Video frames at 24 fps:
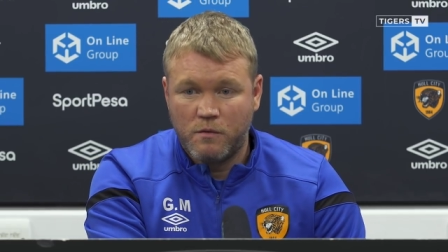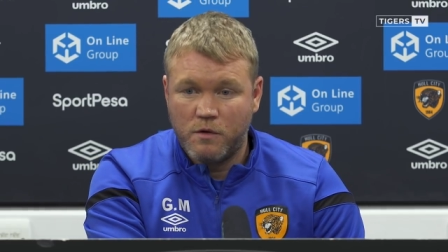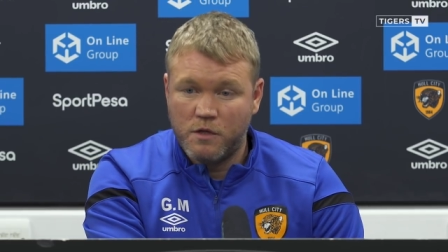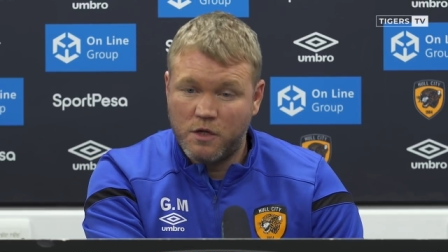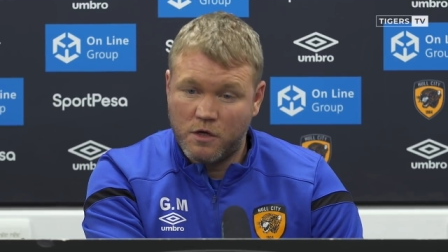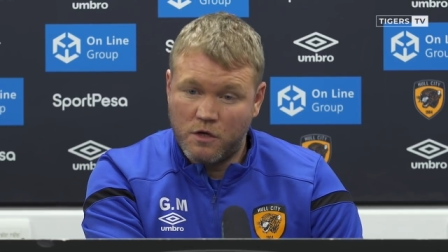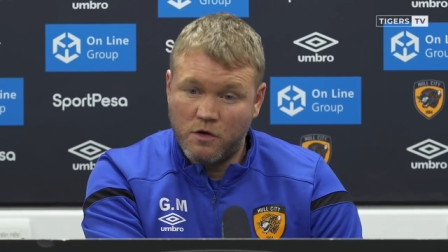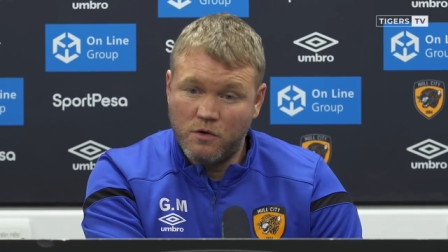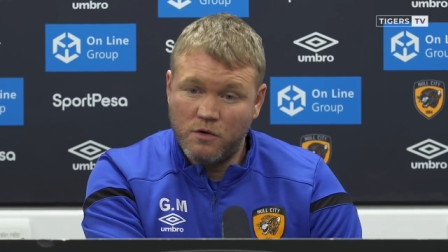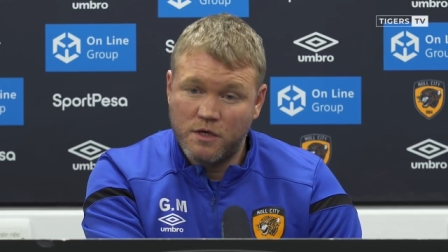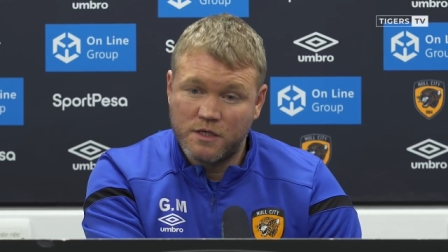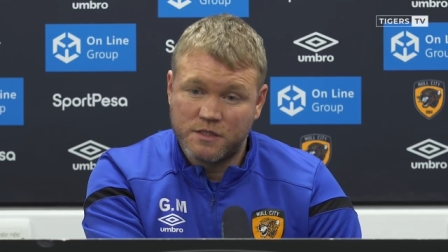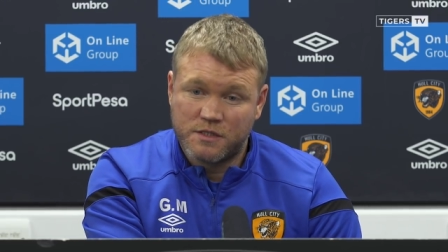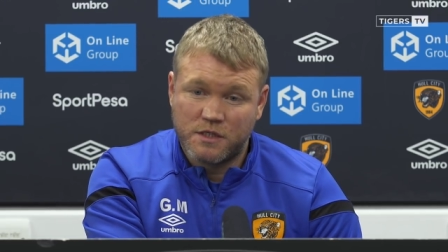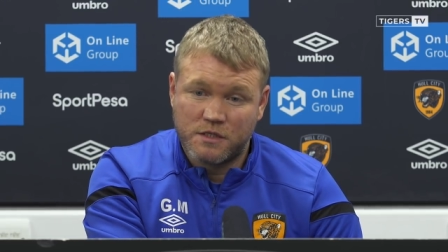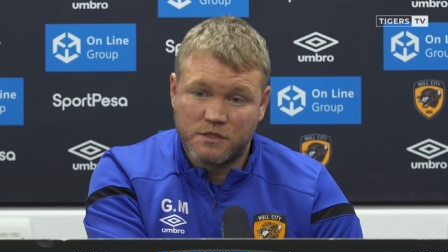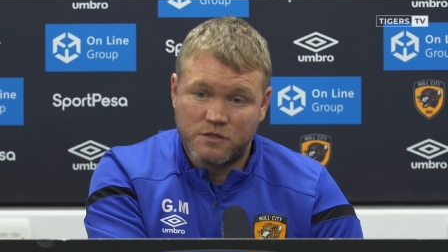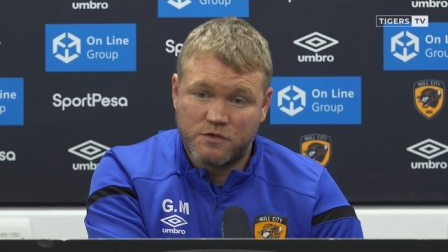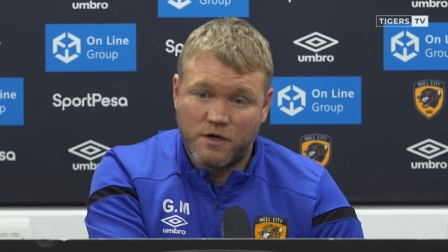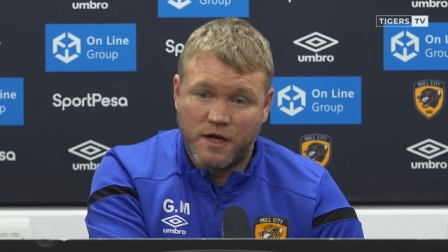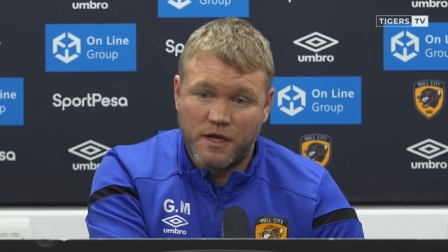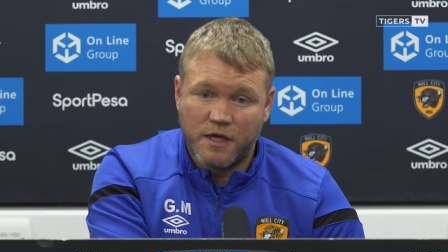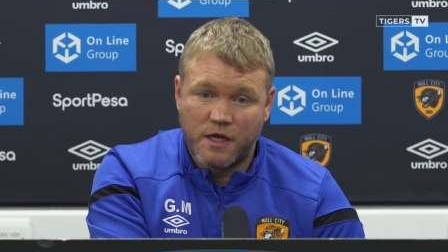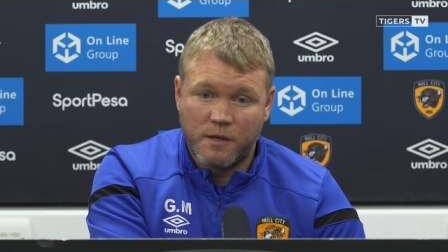Well, the goal is to
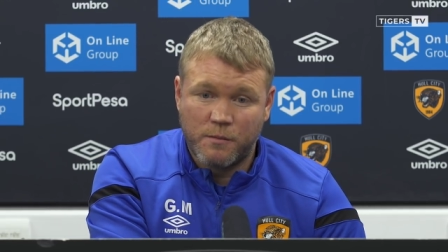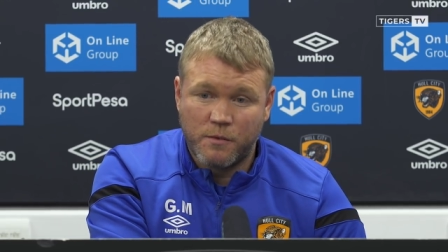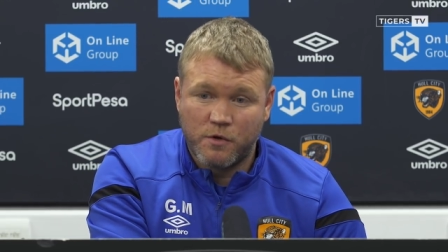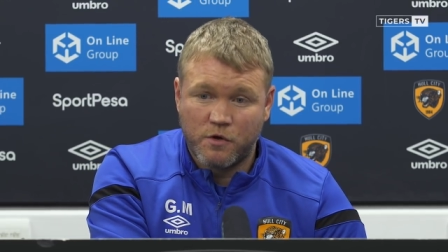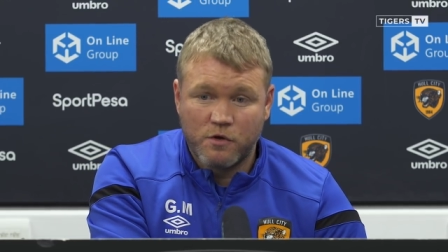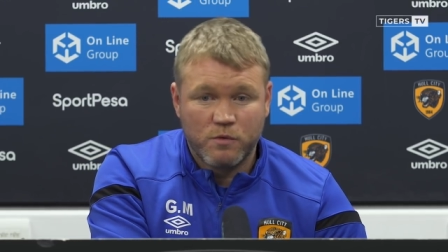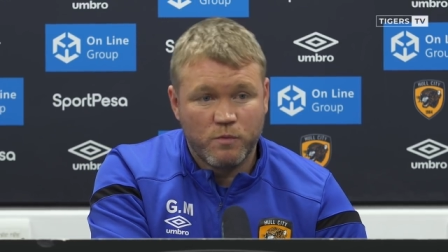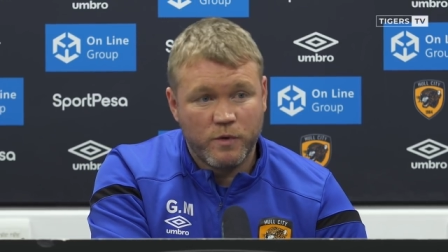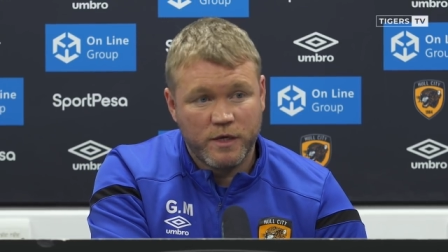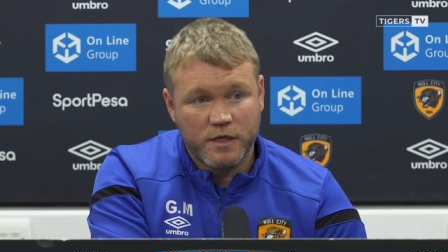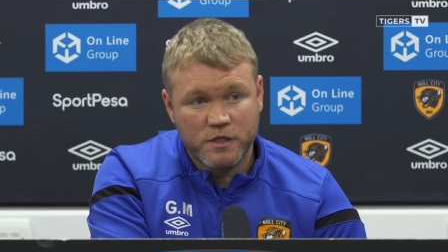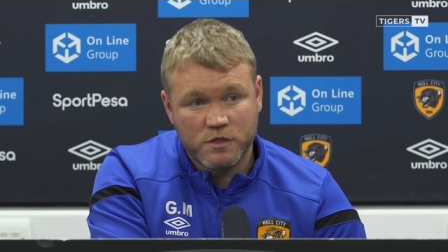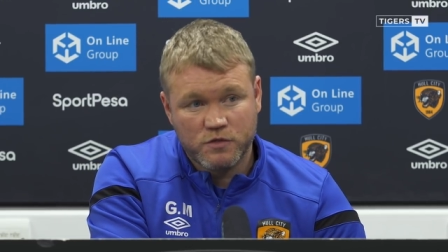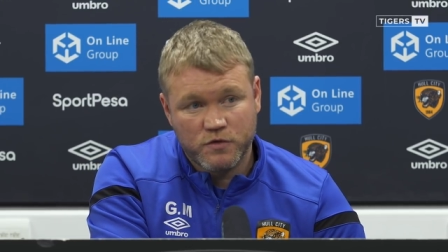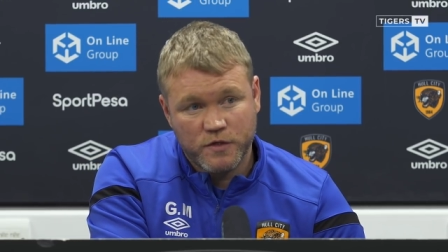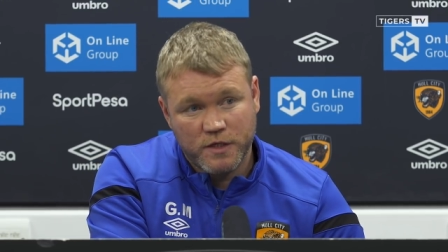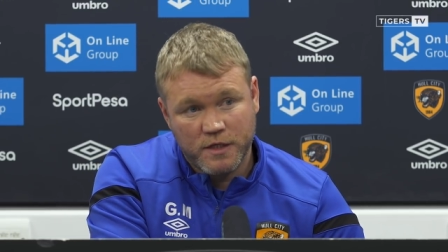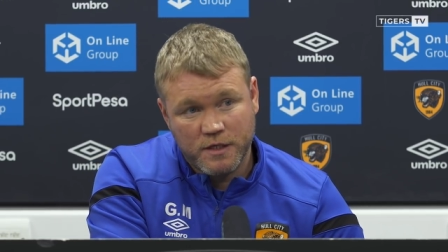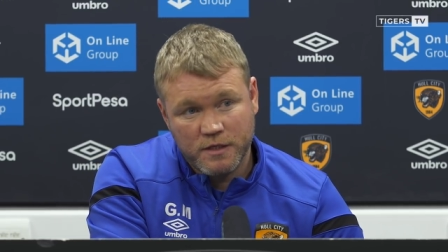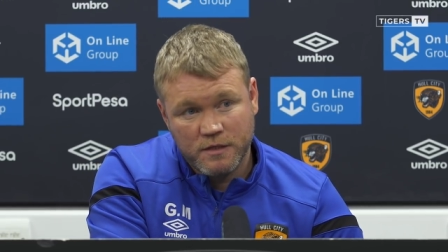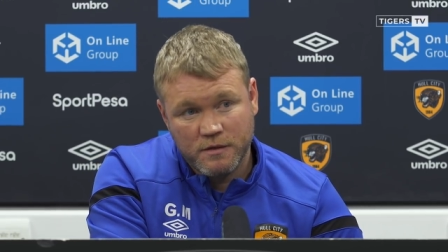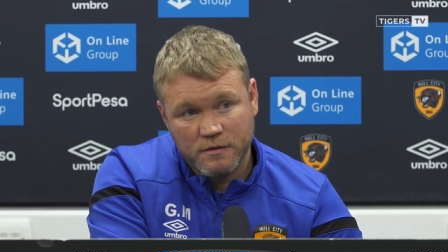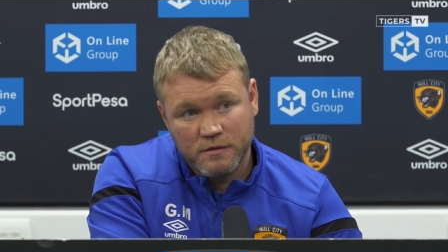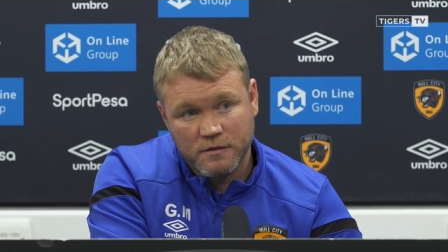try and get him a good week's
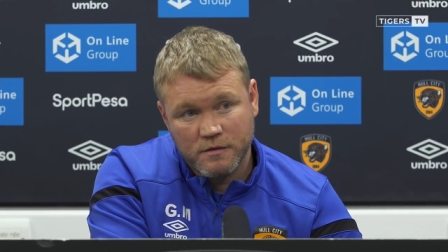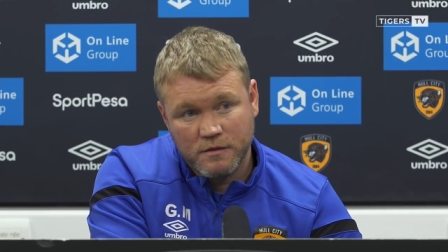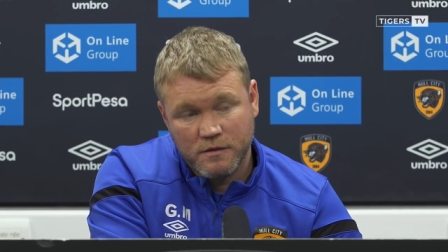training.